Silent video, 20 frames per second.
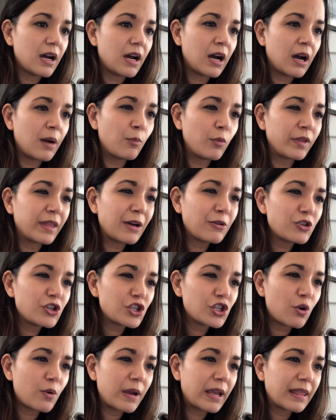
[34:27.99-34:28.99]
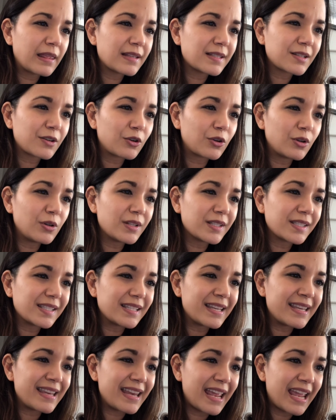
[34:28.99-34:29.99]
Without showing this girl's
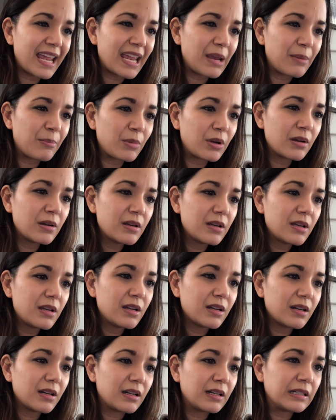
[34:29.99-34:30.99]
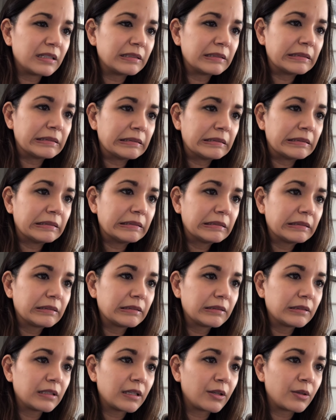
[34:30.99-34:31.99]
name, how
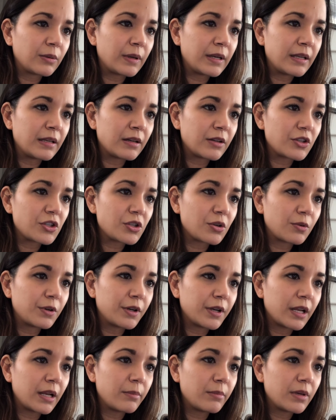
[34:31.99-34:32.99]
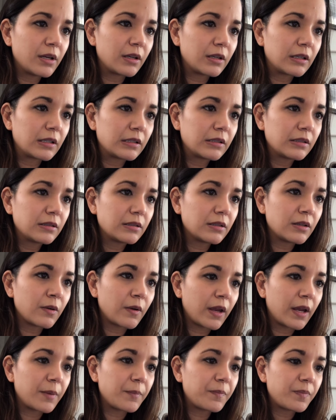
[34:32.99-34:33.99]
do I not show her name here?
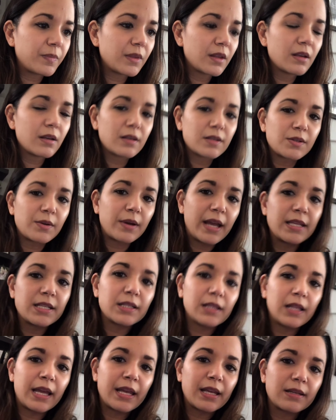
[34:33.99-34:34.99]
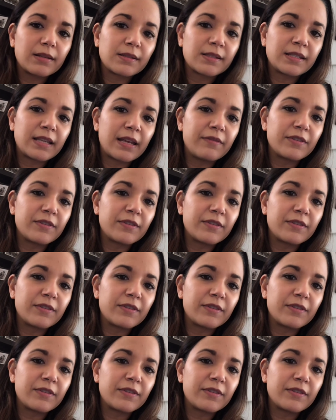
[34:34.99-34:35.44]
Okay, so I had to save a